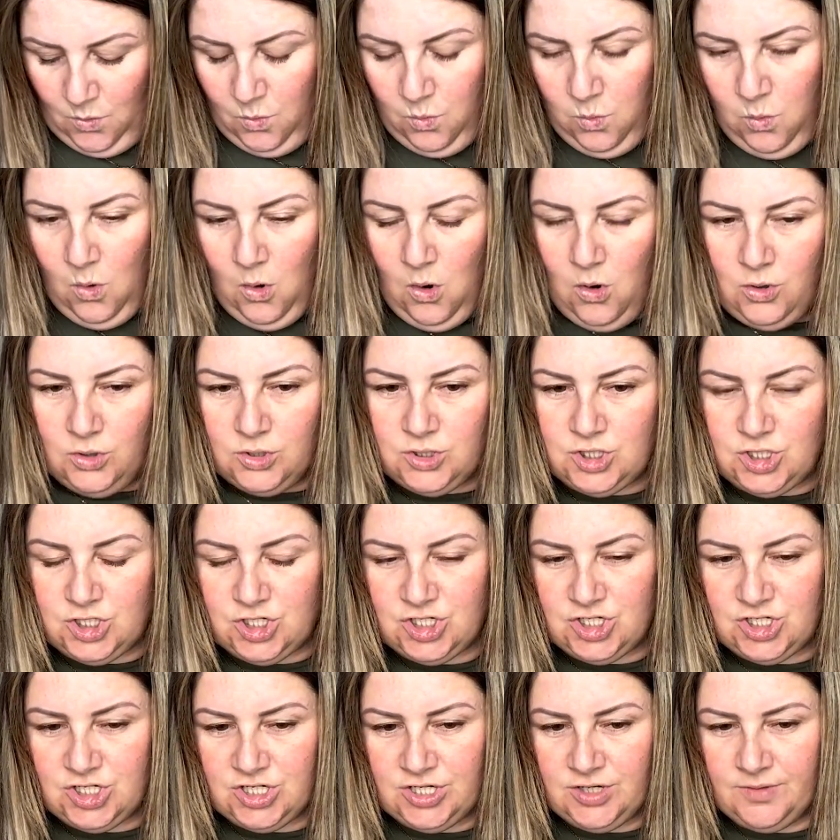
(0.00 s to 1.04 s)

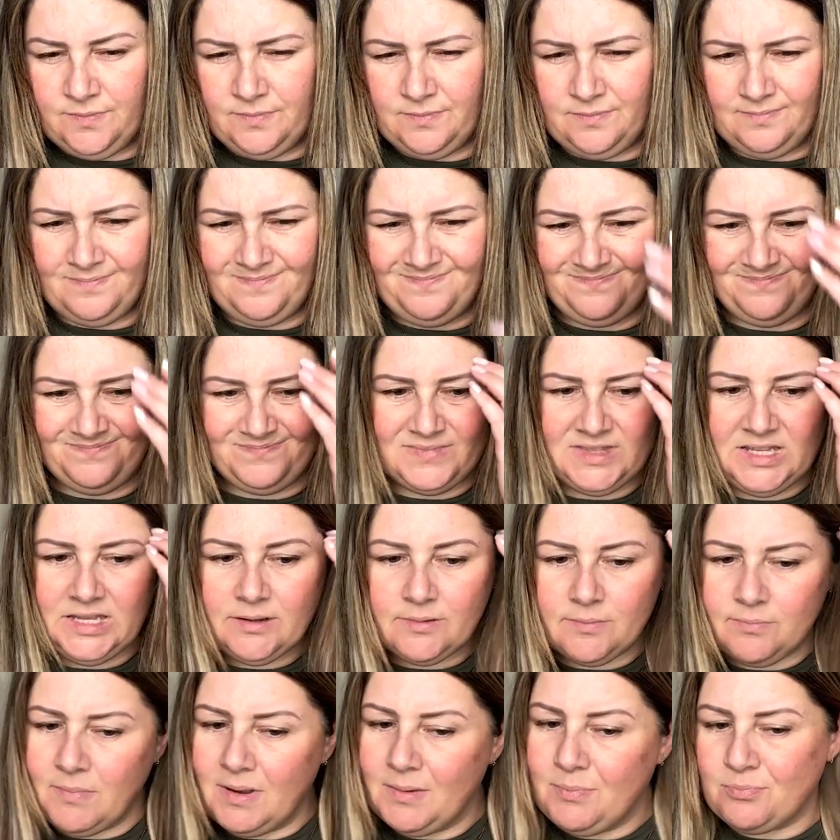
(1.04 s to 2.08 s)
watched, I
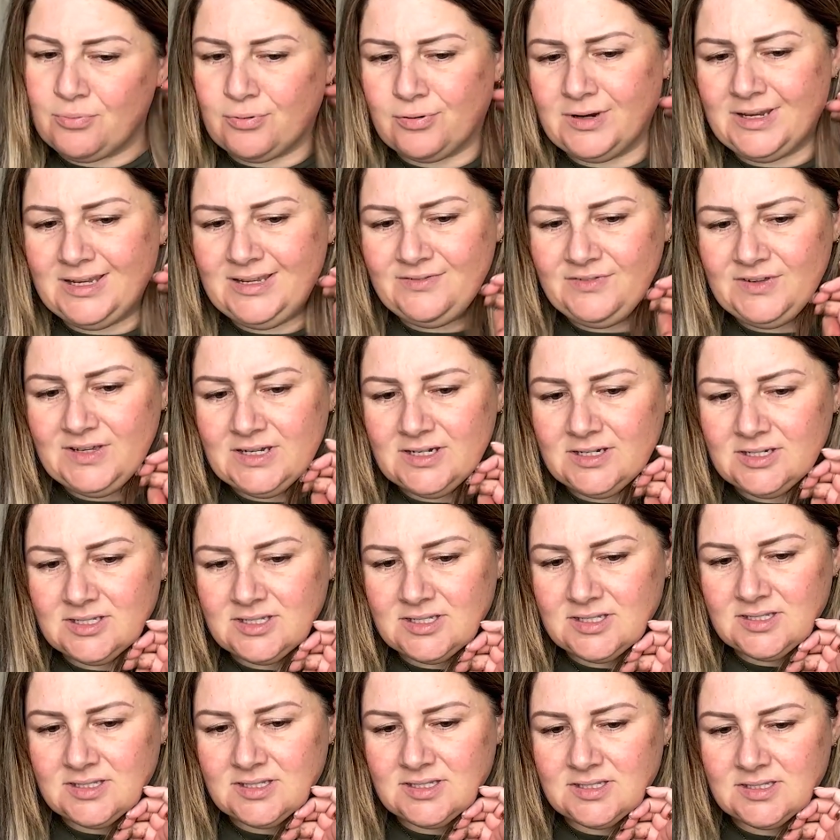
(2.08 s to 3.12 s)
think my
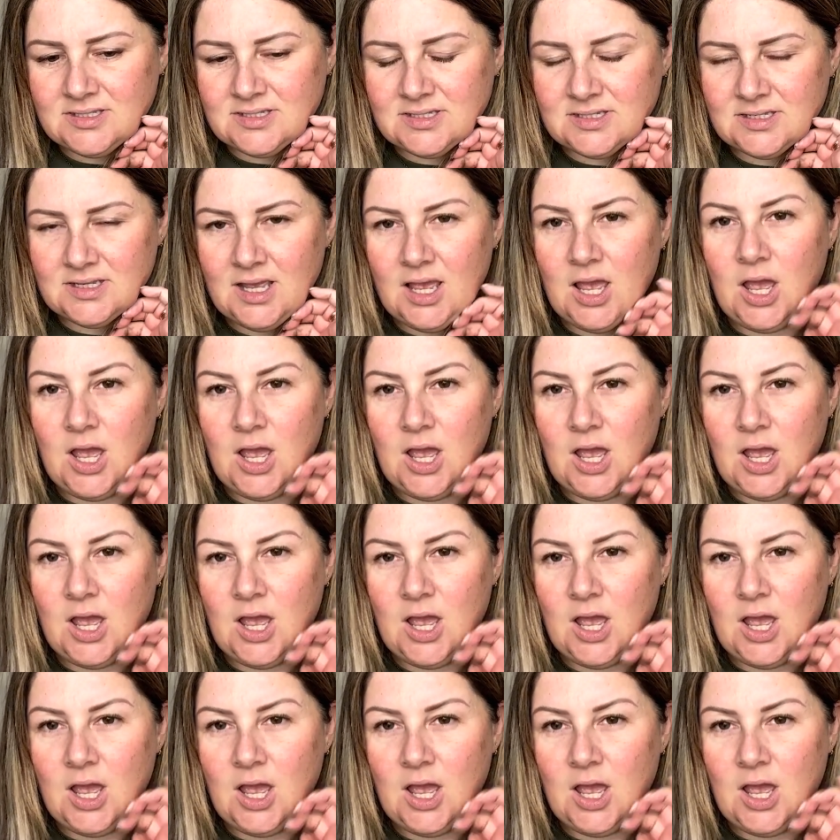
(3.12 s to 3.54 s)
previous,